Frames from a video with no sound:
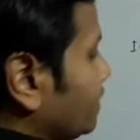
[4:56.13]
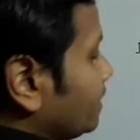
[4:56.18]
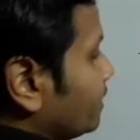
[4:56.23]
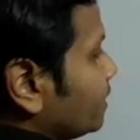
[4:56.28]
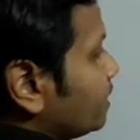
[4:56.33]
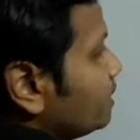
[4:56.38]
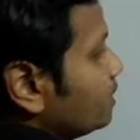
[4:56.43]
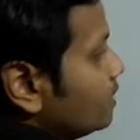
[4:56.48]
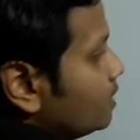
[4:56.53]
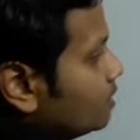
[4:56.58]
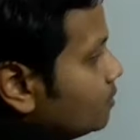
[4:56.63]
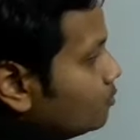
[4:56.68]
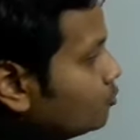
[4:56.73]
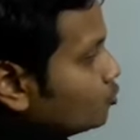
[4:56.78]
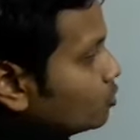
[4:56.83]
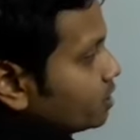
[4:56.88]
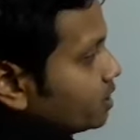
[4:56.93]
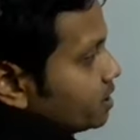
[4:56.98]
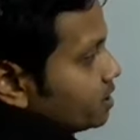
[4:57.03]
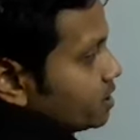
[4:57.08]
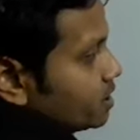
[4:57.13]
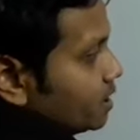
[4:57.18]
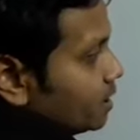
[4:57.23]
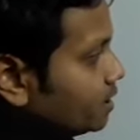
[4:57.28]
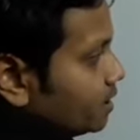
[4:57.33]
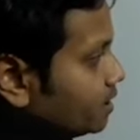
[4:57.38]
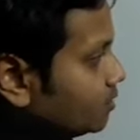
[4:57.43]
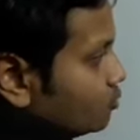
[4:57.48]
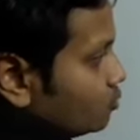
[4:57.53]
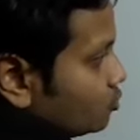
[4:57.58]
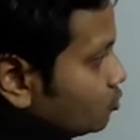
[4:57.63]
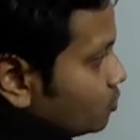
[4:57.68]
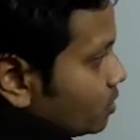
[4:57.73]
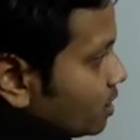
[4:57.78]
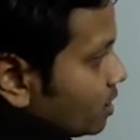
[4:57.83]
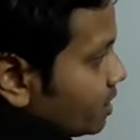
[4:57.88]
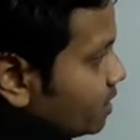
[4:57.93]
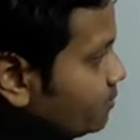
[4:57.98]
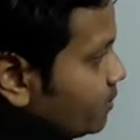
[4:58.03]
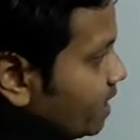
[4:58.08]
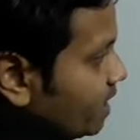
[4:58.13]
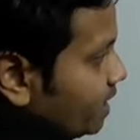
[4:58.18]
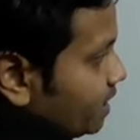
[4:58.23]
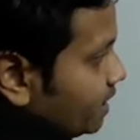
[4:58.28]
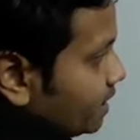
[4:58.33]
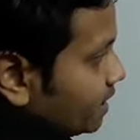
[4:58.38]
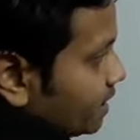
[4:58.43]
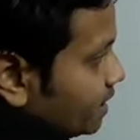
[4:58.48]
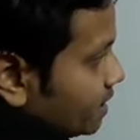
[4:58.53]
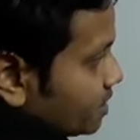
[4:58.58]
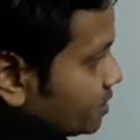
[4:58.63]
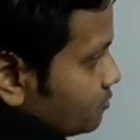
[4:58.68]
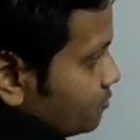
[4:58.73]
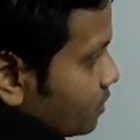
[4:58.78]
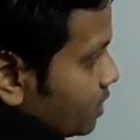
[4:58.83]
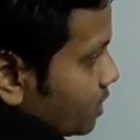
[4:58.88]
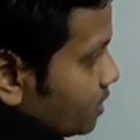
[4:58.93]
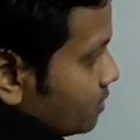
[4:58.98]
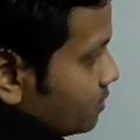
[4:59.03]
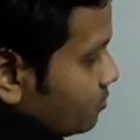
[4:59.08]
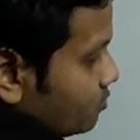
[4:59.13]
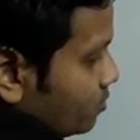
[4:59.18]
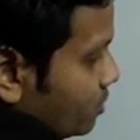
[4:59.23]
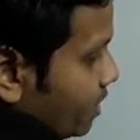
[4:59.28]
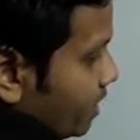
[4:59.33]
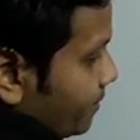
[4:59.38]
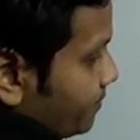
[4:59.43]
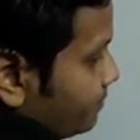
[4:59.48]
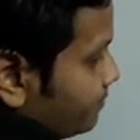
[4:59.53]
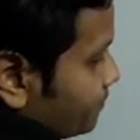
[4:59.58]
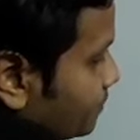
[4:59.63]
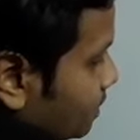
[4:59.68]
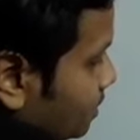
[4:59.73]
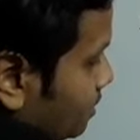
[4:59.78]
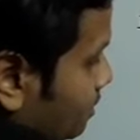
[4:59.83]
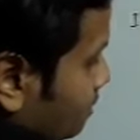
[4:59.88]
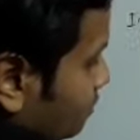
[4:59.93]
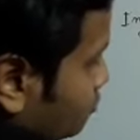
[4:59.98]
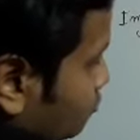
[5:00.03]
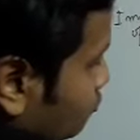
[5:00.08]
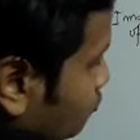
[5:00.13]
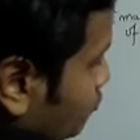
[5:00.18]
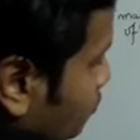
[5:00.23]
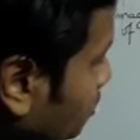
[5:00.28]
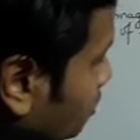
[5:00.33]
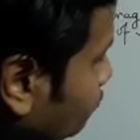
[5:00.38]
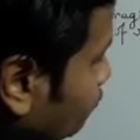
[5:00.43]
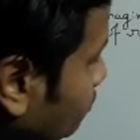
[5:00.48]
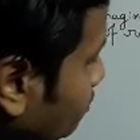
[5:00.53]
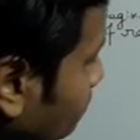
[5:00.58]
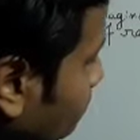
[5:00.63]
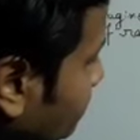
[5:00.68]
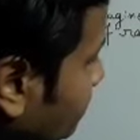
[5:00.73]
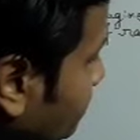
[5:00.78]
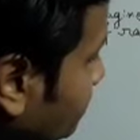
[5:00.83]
the potential due to the remaining rest part. Okay, So what will be the